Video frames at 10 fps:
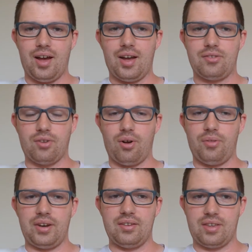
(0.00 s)
Saul
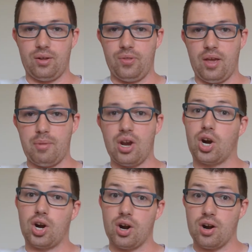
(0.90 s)
that he's killed them and
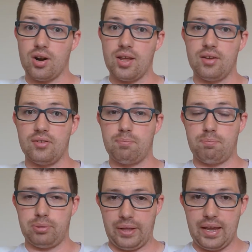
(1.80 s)
earn his
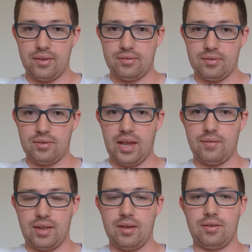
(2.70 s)
place.
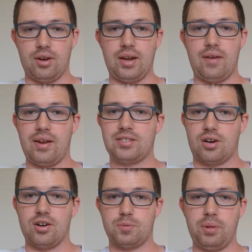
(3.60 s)
David has to
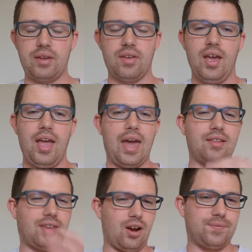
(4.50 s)
earn his place. And
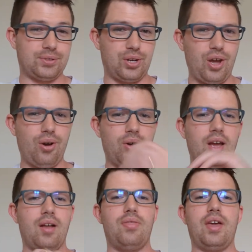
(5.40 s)
it's careful to note
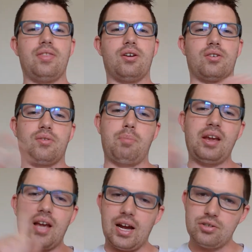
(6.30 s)
that there's a big
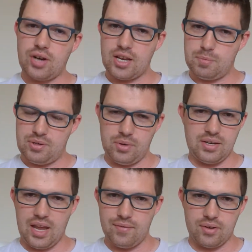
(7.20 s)
contrast between
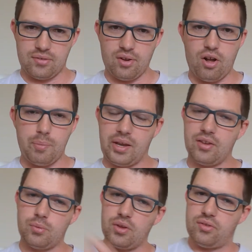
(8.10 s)
David and Saul,
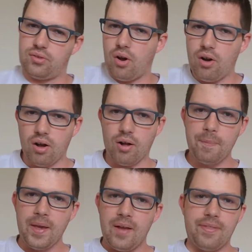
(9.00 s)
because with Saul
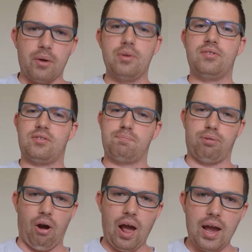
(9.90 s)
there was this
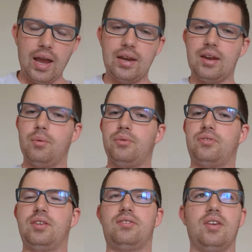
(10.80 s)
pride, and it was
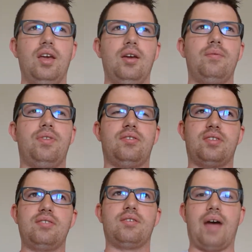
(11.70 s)
this
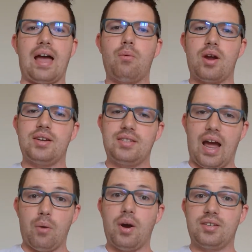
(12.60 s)
sense of I
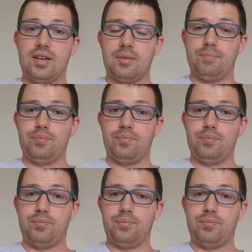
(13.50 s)
want to